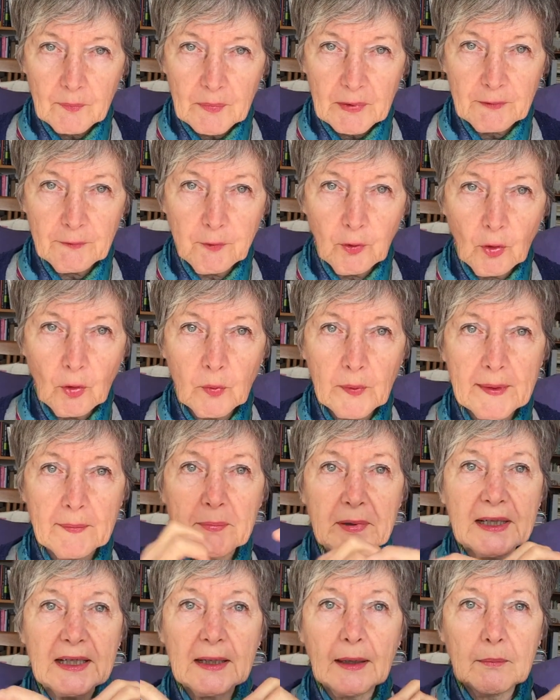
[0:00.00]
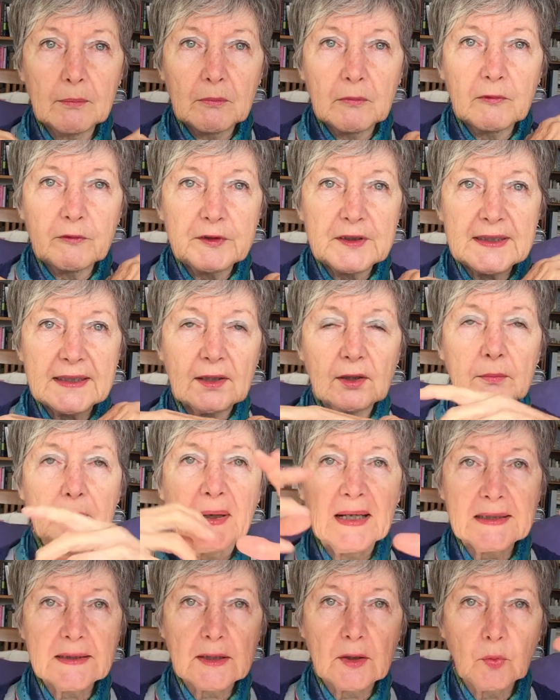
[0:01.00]
Before we become physical
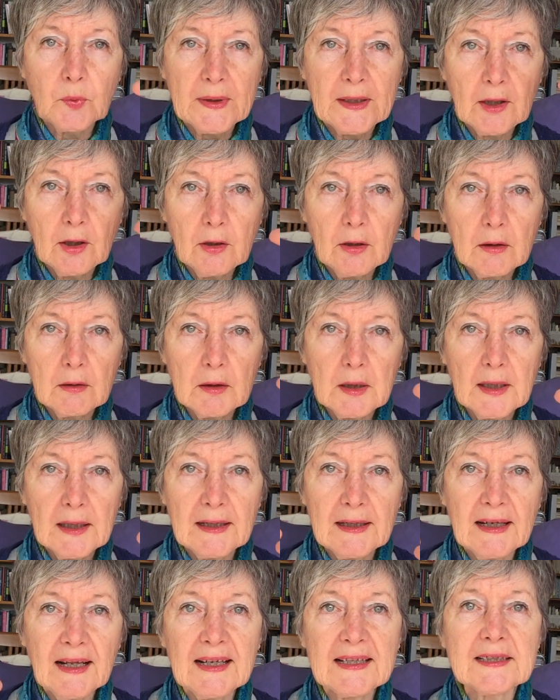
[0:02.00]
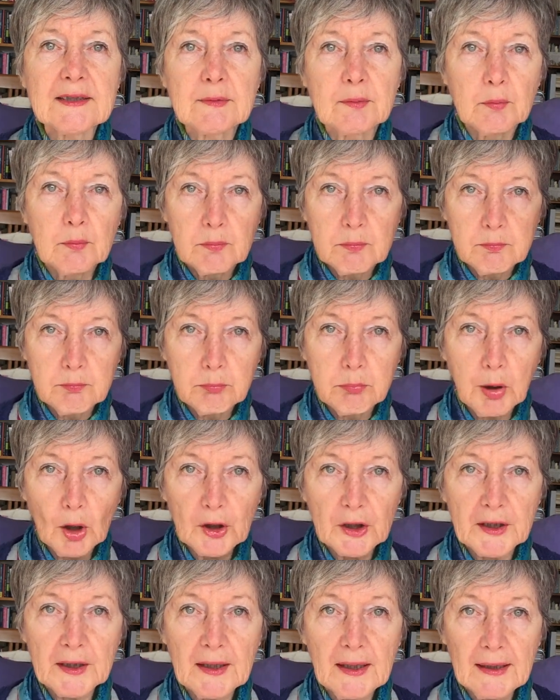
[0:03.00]
matter, we are a light
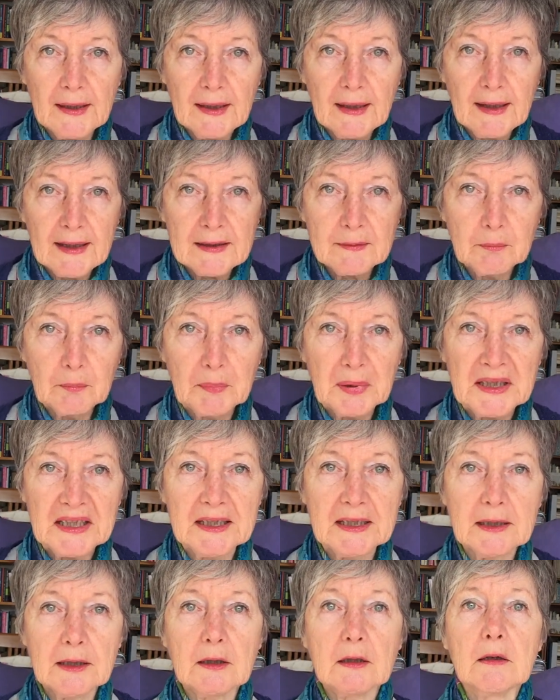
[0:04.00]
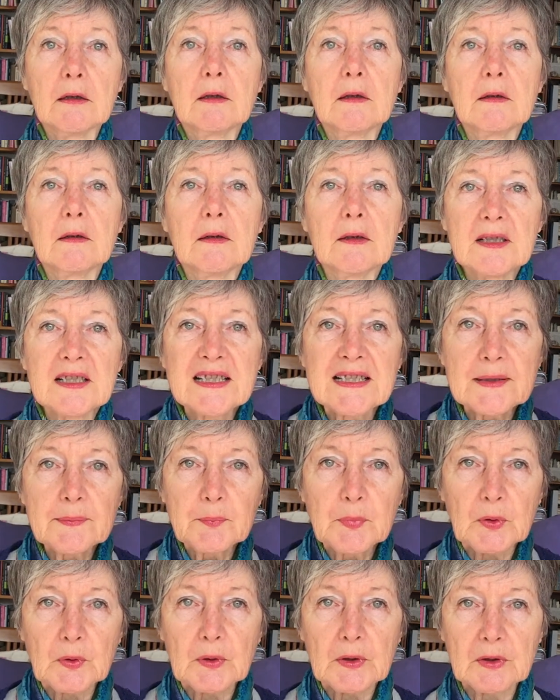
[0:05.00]
body, a light being,
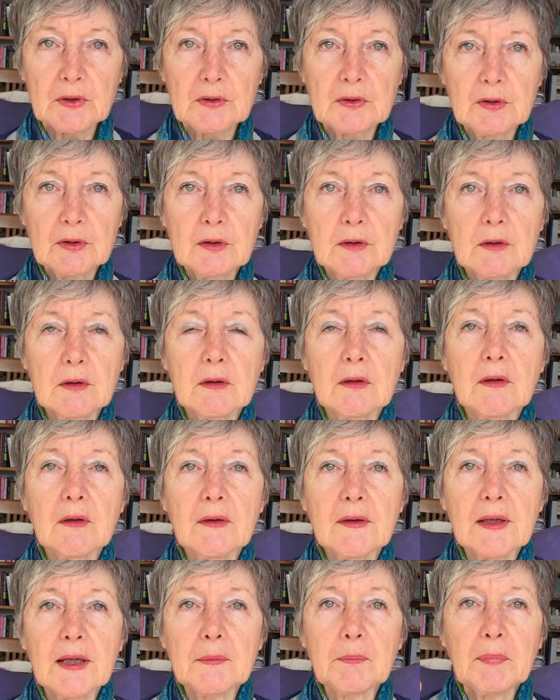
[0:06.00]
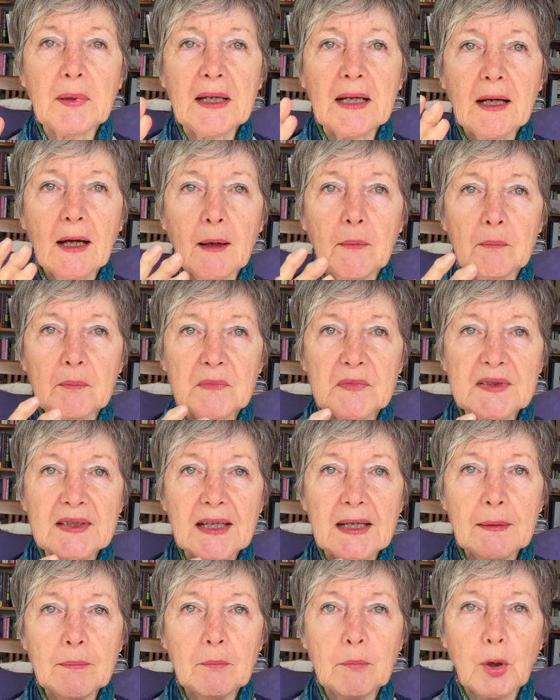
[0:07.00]
spirit, that becomes
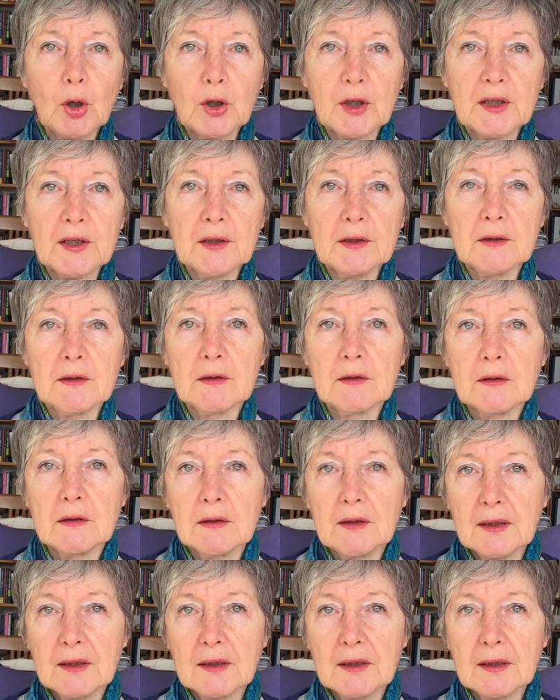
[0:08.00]
embodied